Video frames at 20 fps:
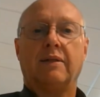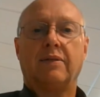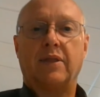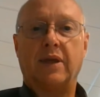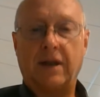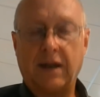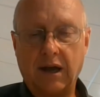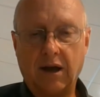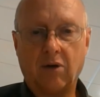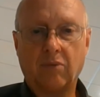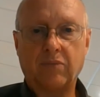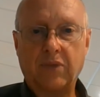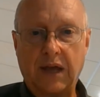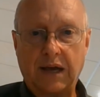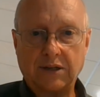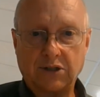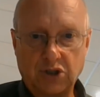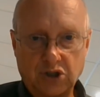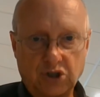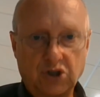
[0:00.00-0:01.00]
that helped
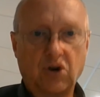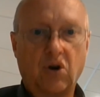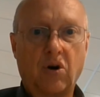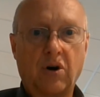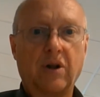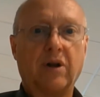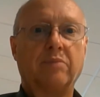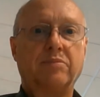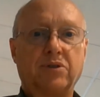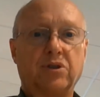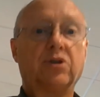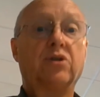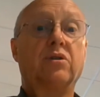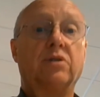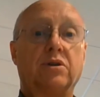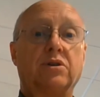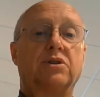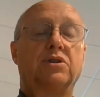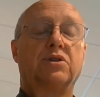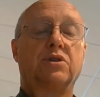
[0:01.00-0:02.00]
that startup
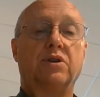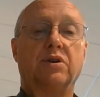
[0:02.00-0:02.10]
church,